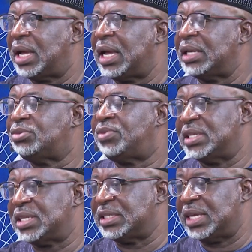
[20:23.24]
I do
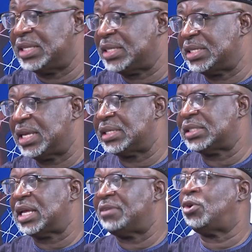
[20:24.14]
fancy our chances, and
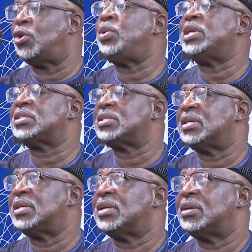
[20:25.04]
I've always
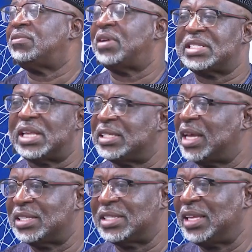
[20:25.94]
fancied our
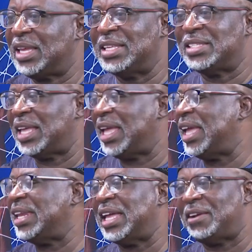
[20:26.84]
chances against
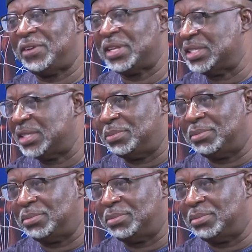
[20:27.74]
any African team.